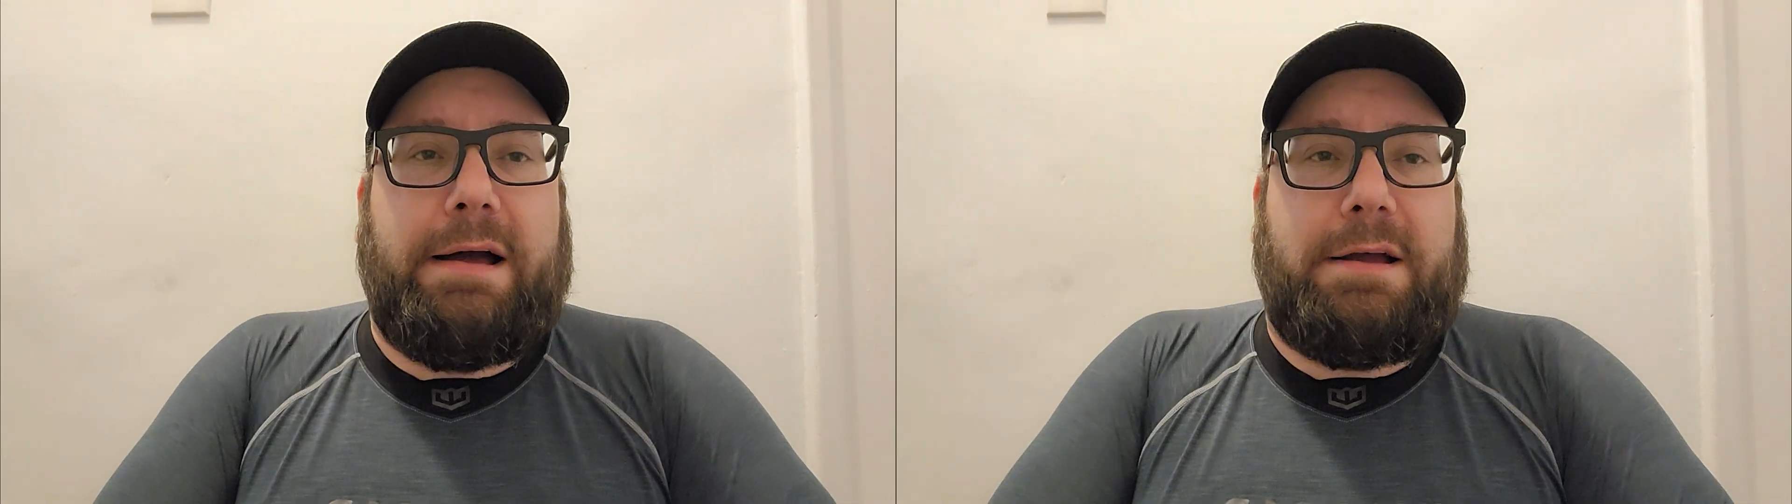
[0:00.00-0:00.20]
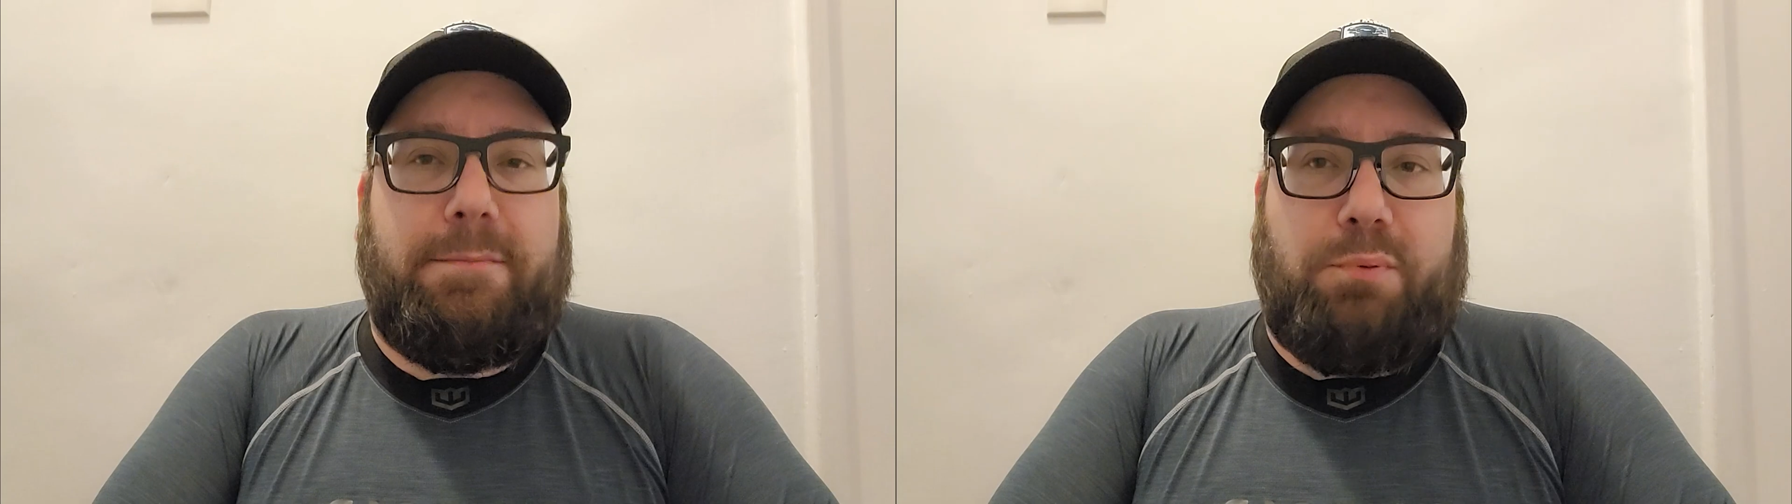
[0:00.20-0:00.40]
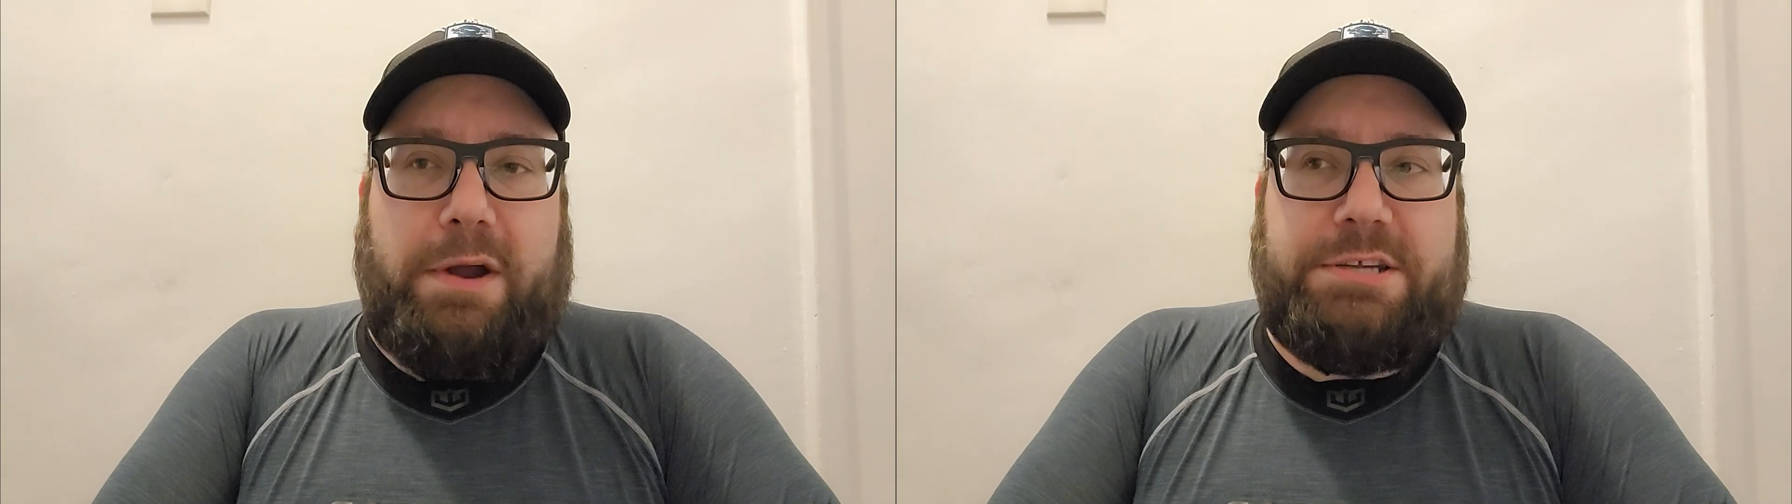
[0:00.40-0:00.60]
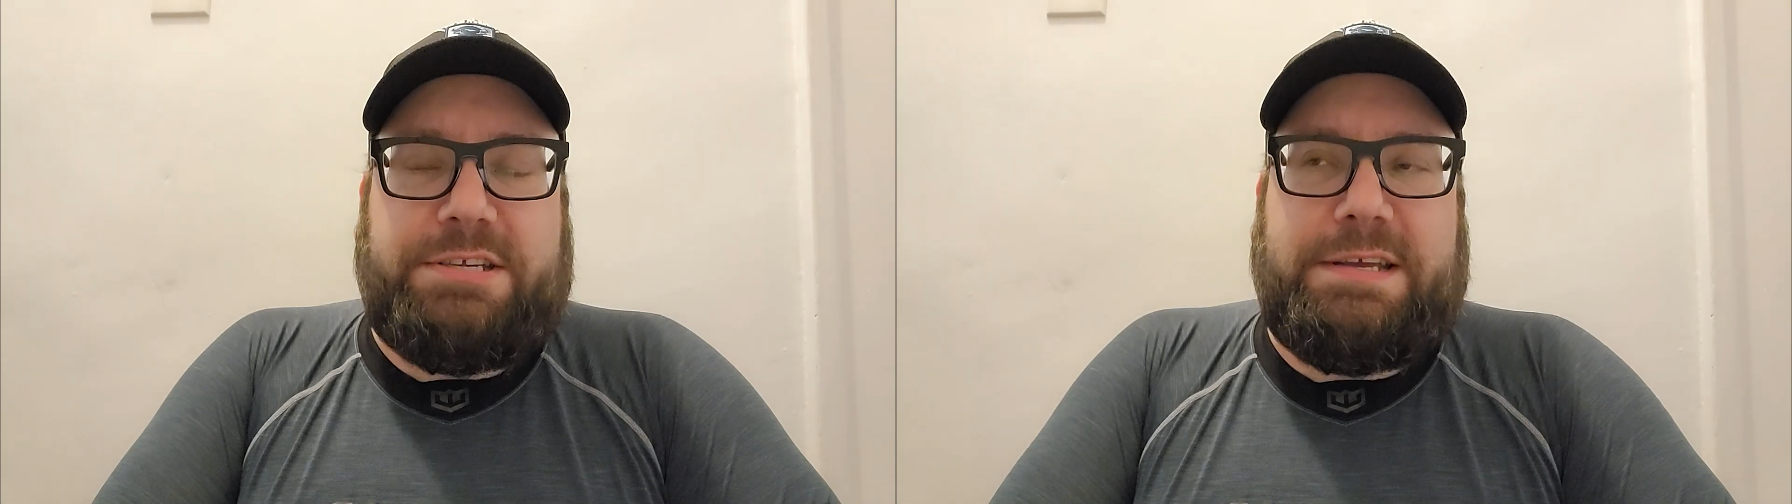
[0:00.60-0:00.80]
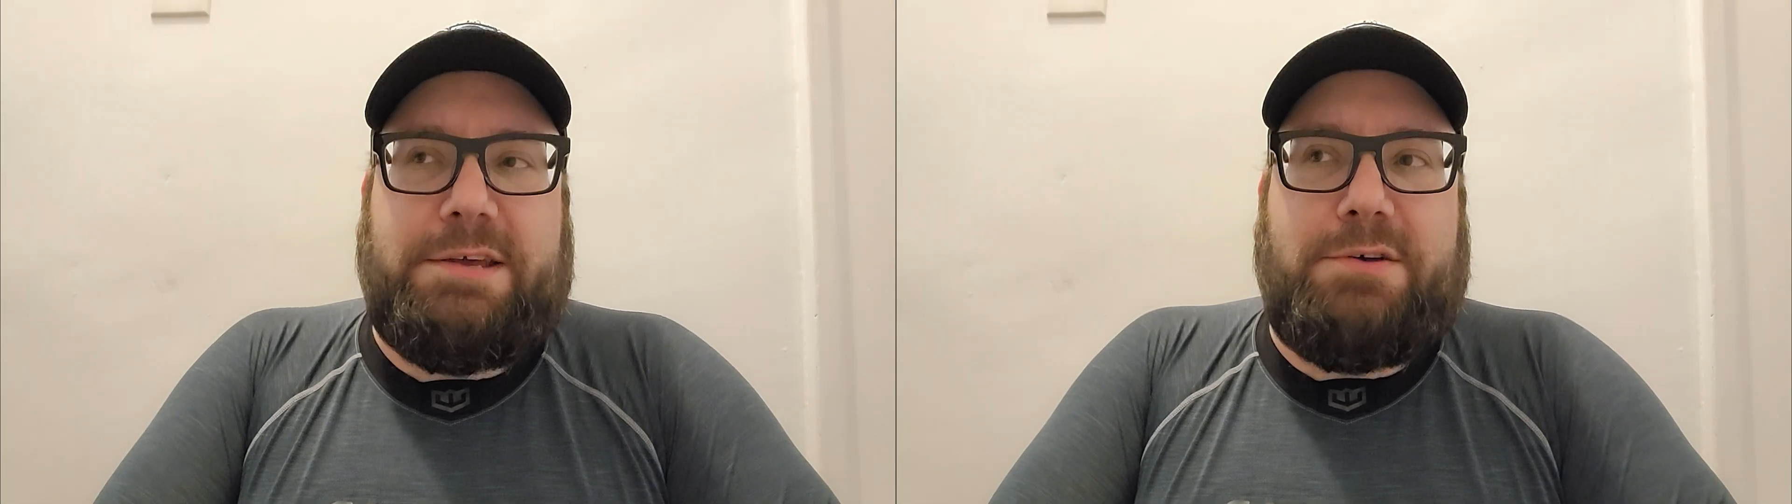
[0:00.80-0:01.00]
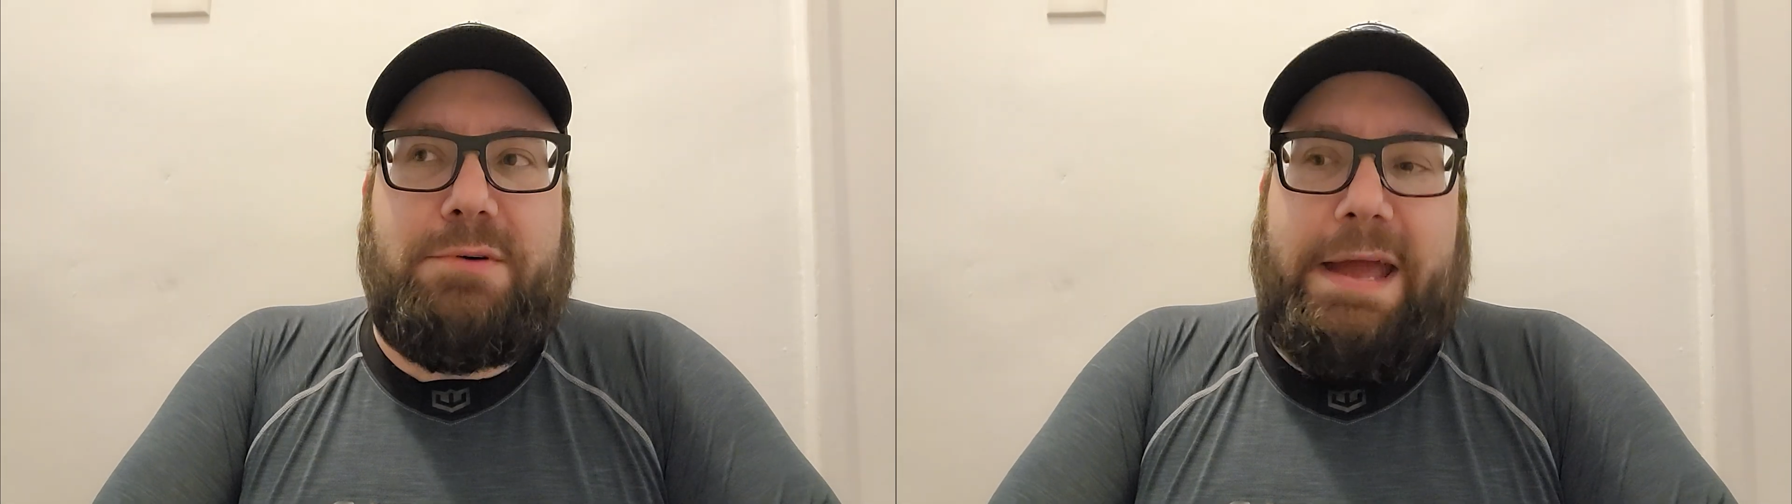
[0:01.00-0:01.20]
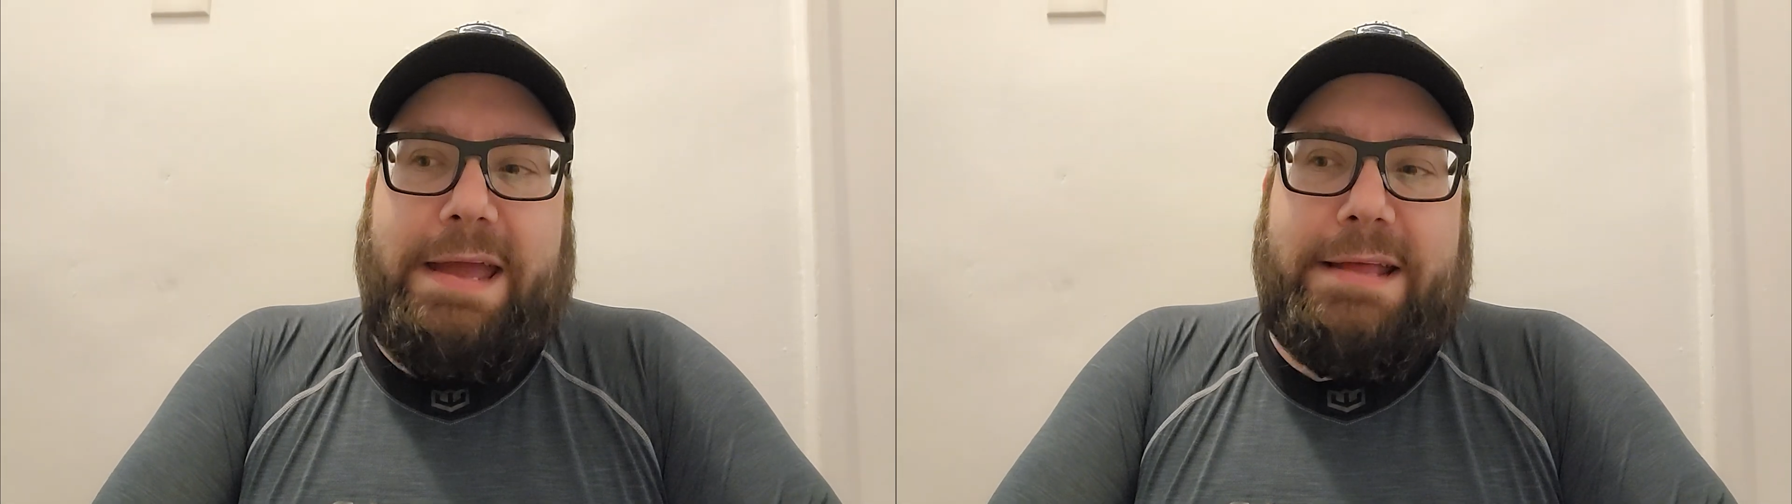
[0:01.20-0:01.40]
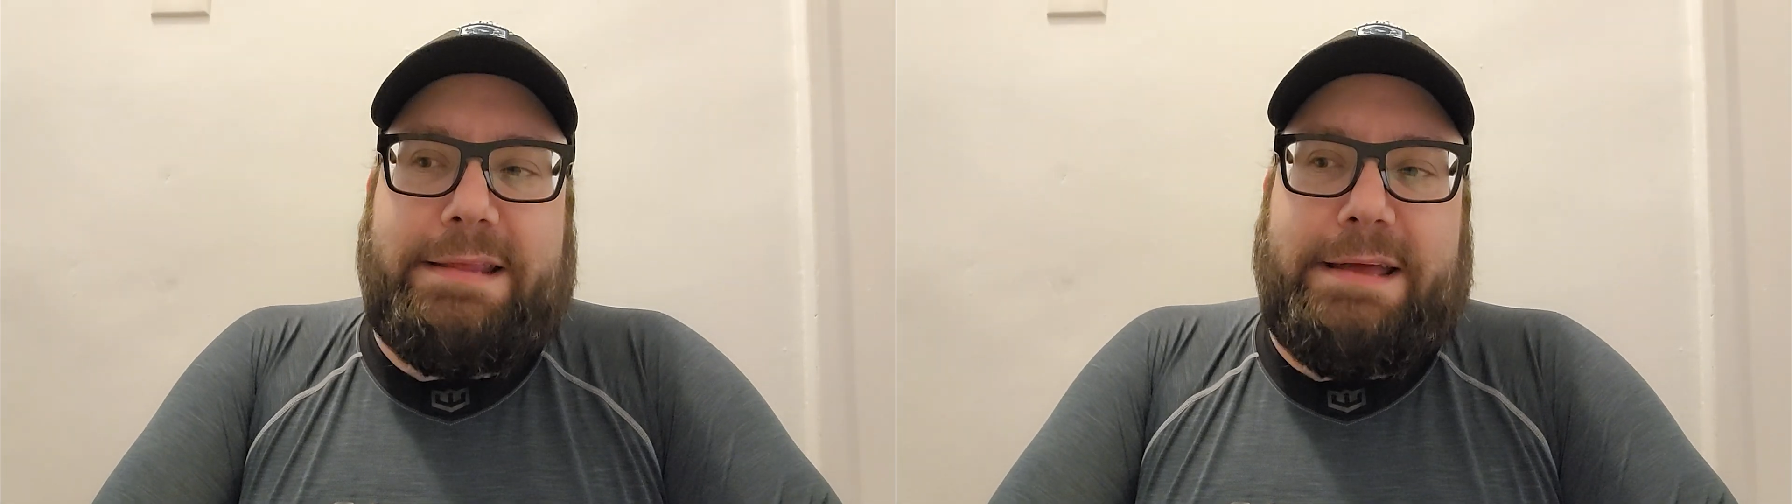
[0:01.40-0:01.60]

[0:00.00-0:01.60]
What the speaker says: compressing you and